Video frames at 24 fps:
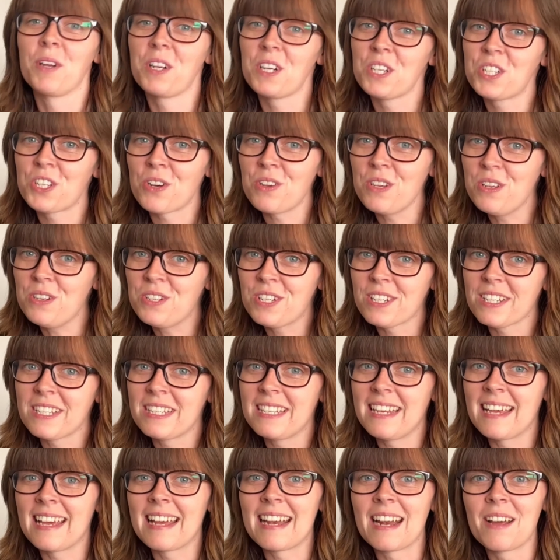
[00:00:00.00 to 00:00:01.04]
to show you just
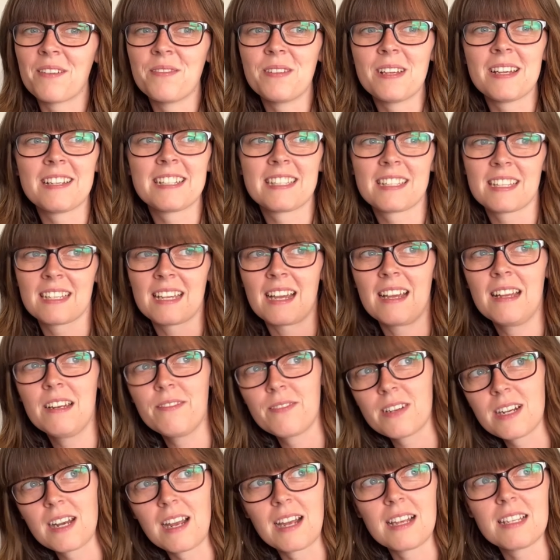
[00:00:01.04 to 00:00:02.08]
yet. It's kind of
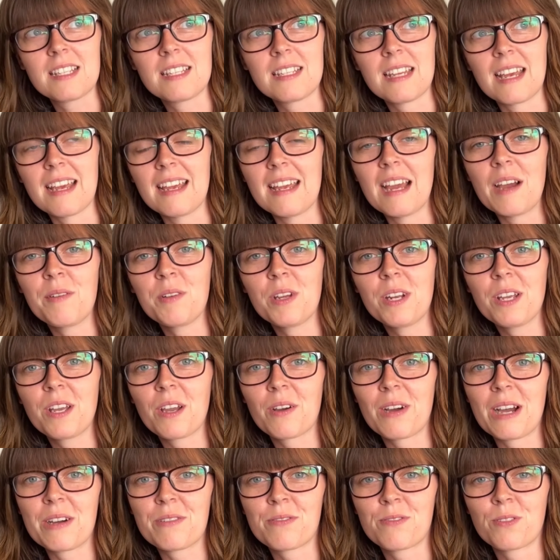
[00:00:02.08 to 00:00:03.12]
a nice day. I'm going to go
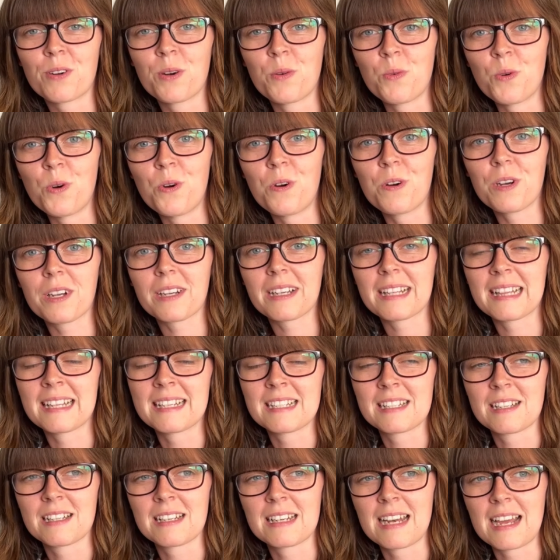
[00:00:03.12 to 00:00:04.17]
out for a walk.
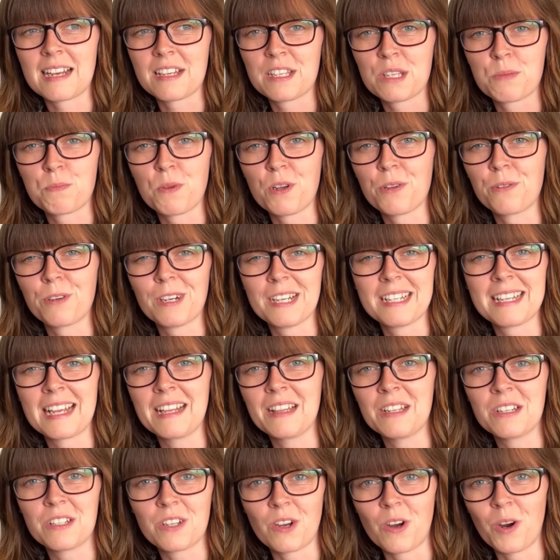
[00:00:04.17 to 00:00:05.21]
There's a nice spot where I take
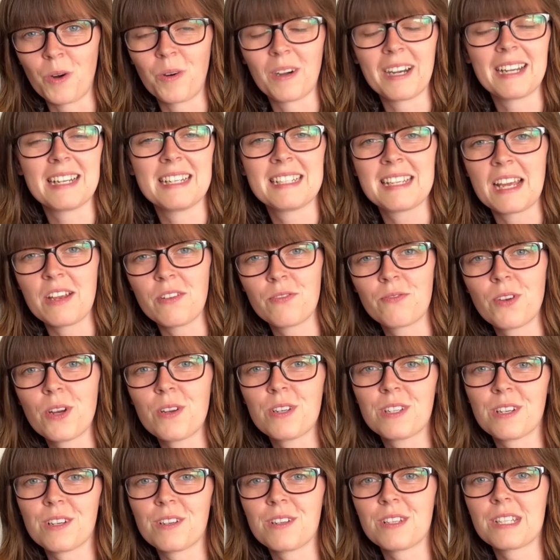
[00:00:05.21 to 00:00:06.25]
the dog where I can take
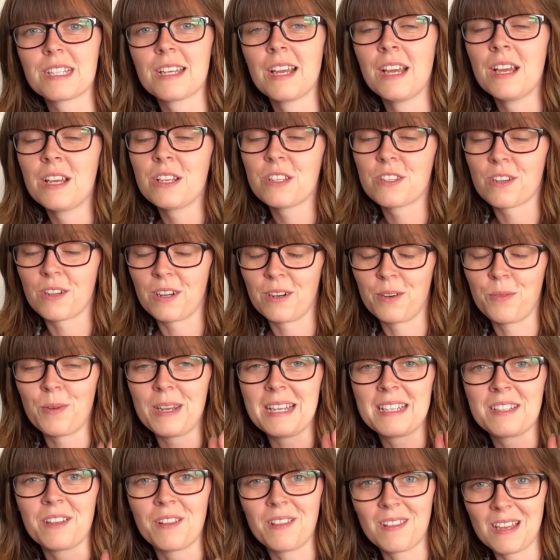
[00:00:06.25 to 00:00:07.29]
photos. So I'm going to wait
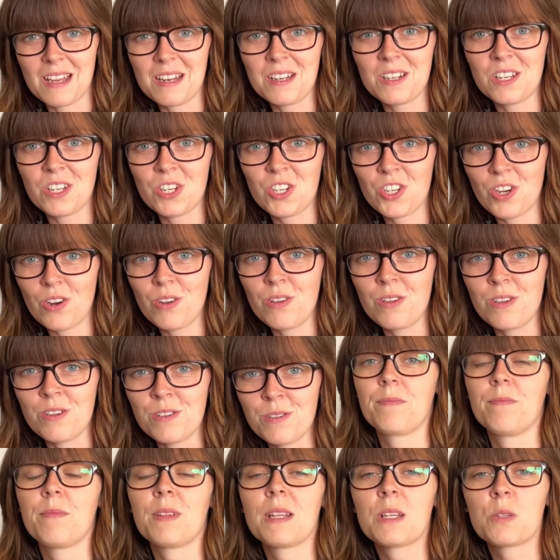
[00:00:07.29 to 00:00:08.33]
till then to show you.
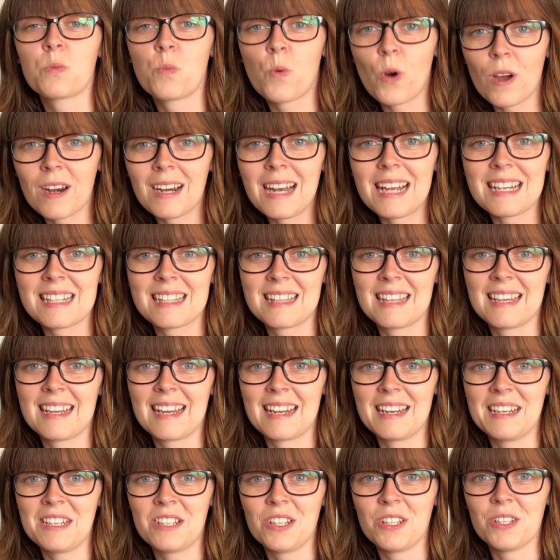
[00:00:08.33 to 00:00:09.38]
But there's one last thing I
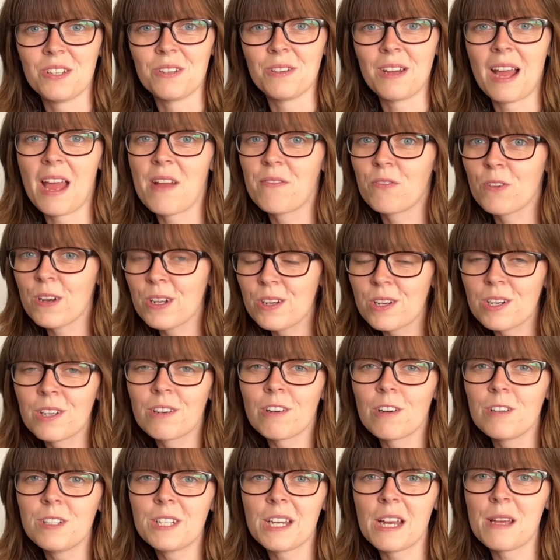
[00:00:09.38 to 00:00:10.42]
need to do. Every good
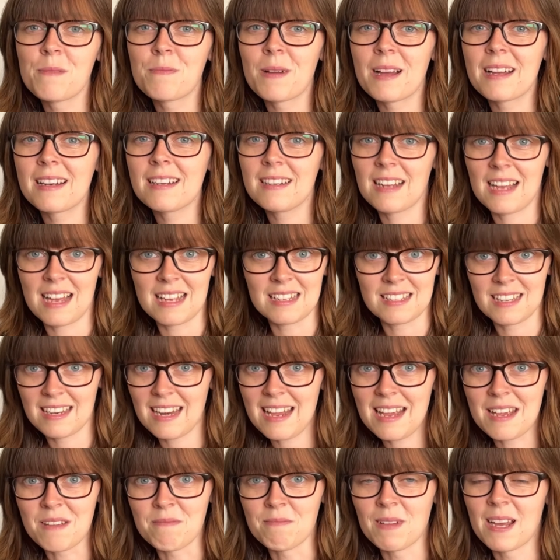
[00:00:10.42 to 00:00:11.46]
crochet pattern has a
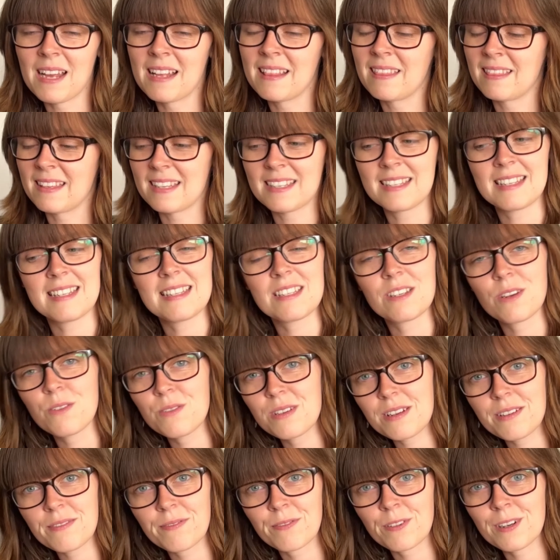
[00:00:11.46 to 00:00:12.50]
name and this is no
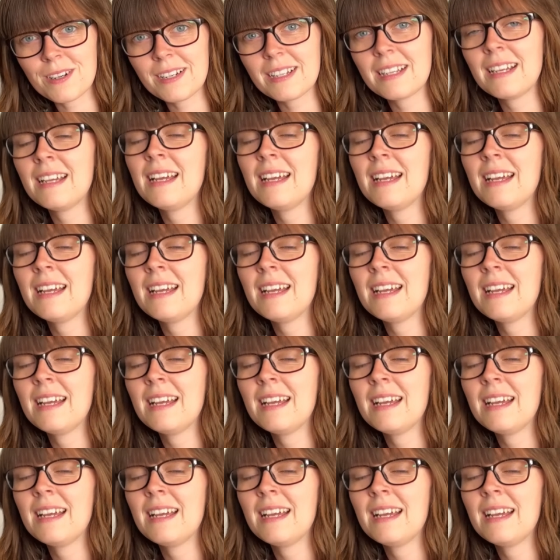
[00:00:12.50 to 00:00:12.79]
different.